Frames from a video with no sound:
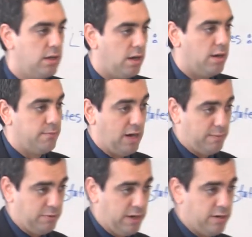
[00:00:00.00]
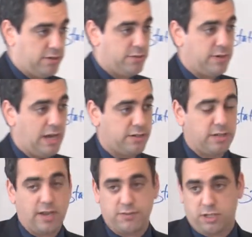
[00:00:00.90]
um, operators, you would
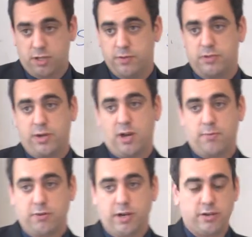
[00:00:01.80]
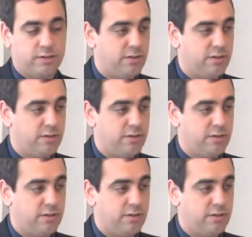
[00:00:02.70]
actually have skew-adjoint operators.